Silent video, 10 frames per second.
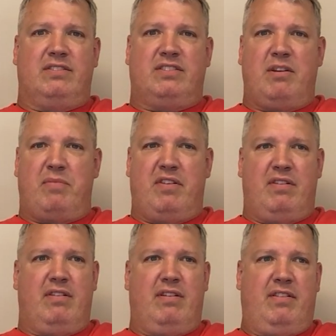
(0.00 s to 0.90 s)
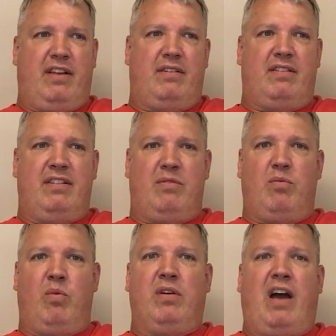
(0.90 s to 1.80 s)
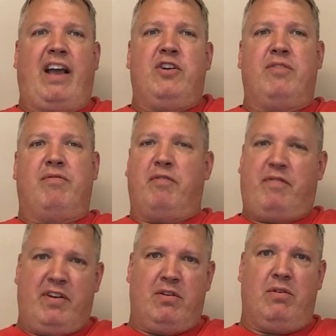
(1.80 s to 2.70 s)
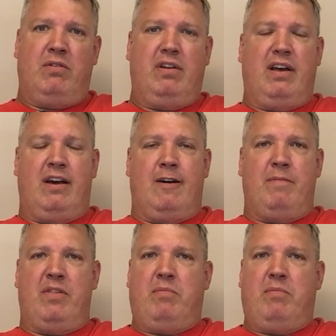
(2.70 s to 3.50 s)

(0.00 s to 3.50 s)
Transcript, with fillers: something that that what I couldn't fulfill um,